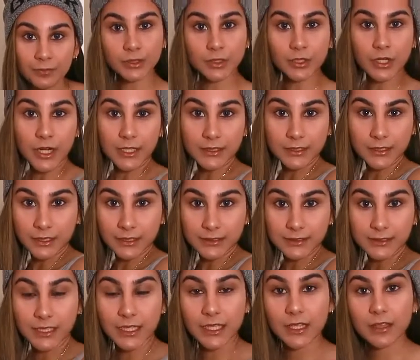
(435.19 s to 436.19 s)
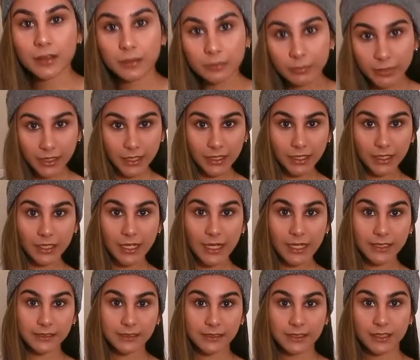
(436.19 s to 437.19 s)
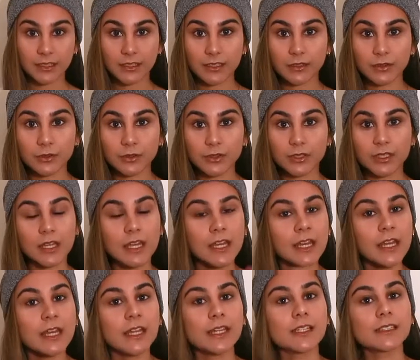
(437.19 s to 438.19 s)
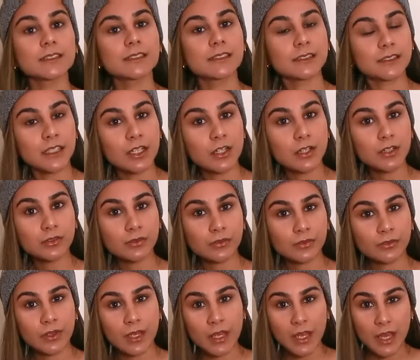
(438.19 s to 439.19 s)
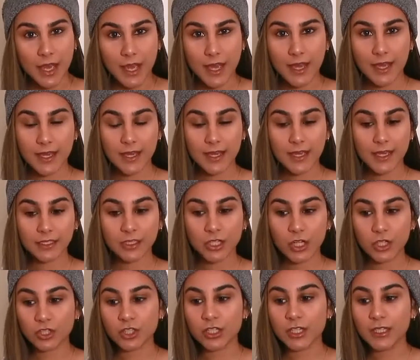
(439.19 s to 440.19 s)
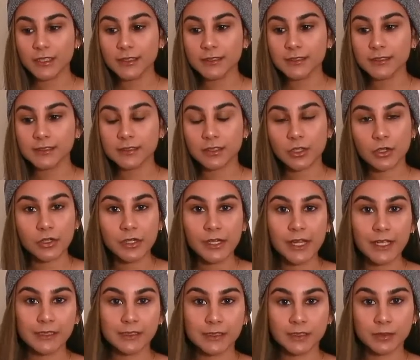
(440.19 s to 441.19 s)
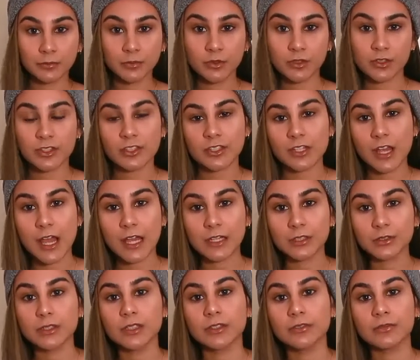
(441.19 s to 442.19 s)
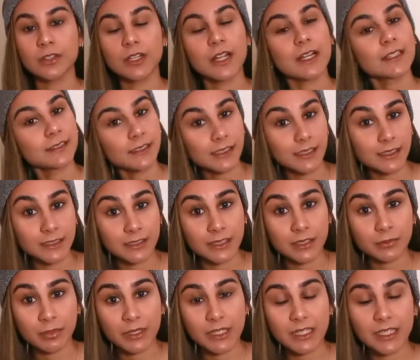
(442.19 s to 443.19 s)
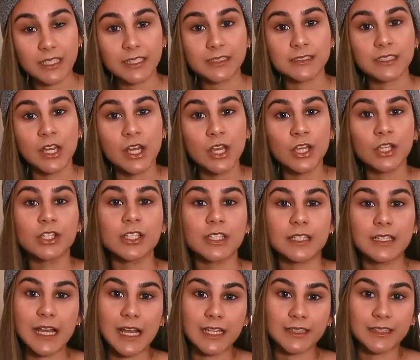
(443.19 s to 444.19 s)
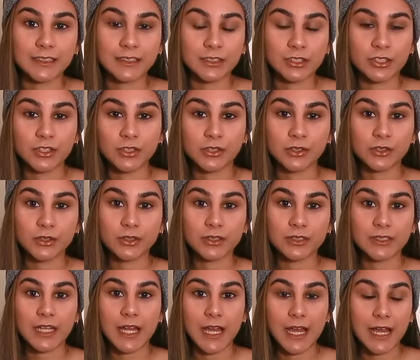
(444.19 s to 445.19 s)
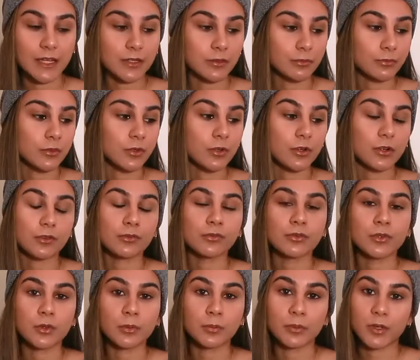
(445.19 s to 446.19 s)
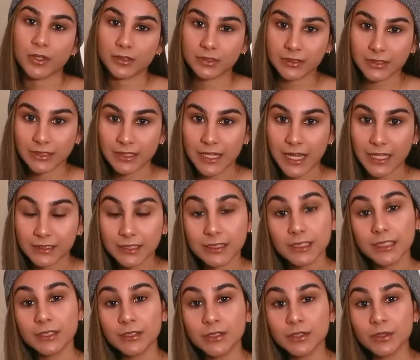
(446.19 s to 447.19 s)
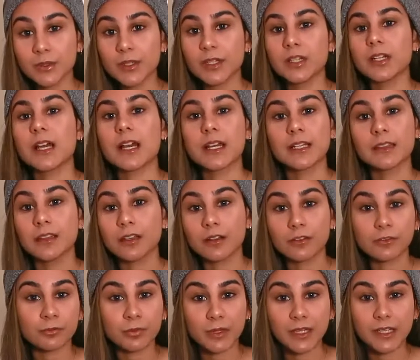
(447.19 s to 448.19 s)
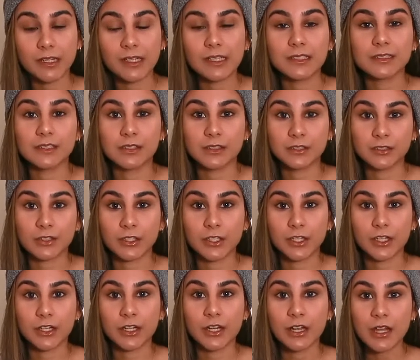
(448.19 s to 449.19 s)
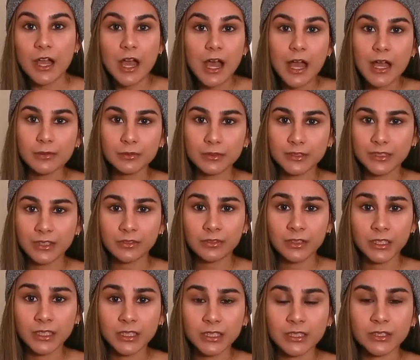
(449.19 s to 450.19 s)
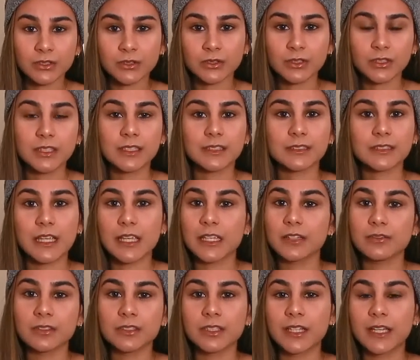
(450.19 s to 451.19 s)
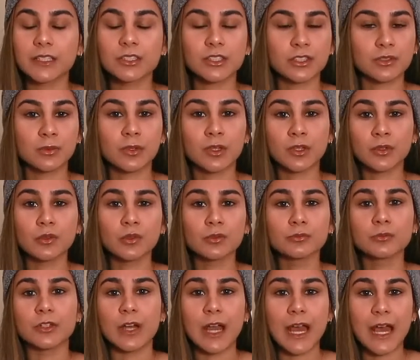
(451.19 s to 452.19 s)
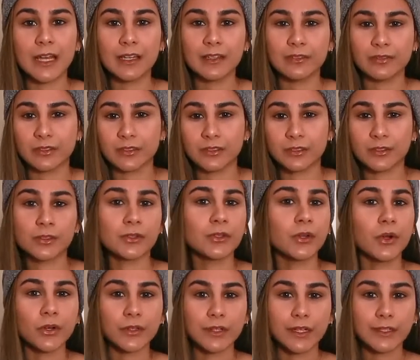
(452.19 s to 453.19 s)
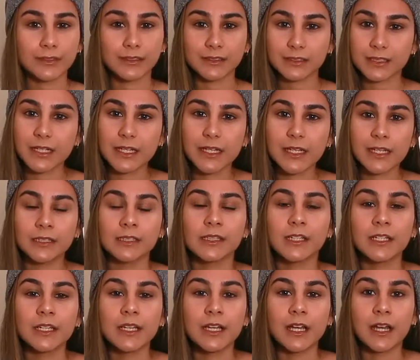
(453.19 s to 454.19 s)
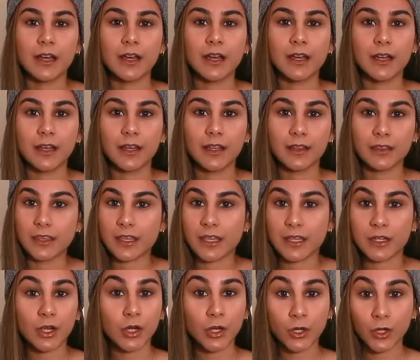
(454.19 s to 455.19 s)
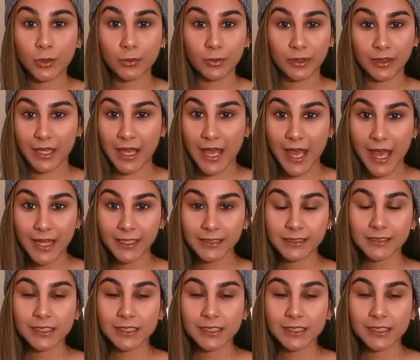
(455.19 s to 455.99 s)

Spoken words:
So as you can see, the beanie adds to the look itself and just create some more style. If you guys are into beanies, you can add this to your look to add more of your personality to it. I love beanies, so I would definitely do this, even like just with a normal hat. If it's too hot outside, then go with a hat.